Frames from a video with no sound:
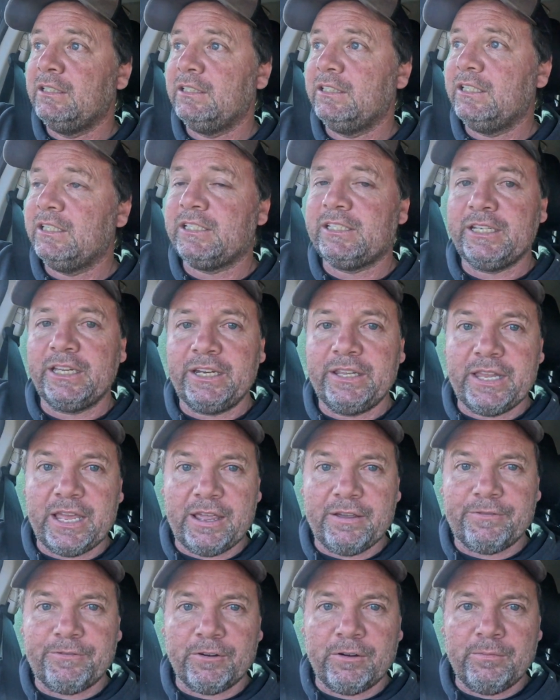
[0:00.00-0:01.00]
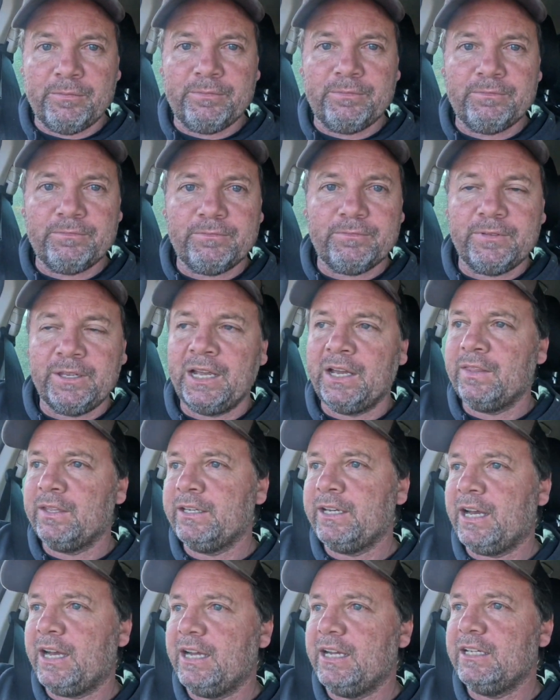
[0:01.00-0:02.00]
just sitting there from the other
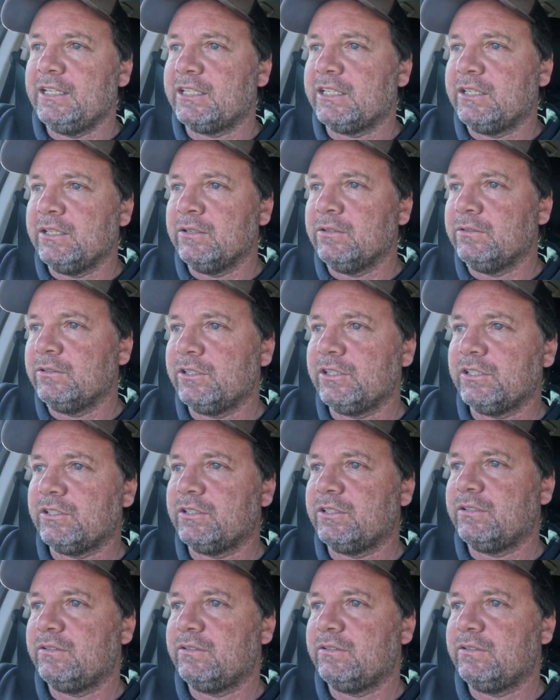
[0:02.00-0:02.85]
day, still just.